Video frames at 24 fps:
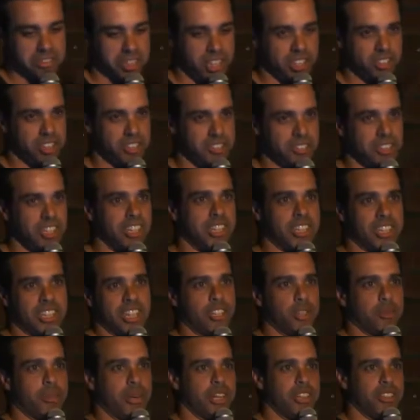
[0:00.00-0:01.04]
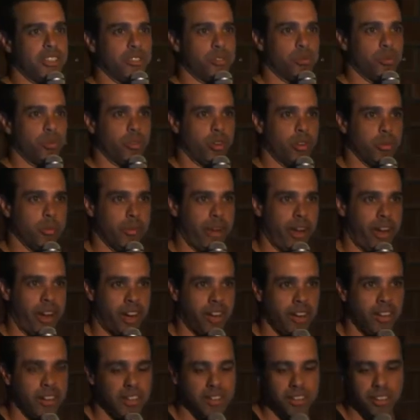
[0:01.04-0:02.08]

I just click another button to roll back.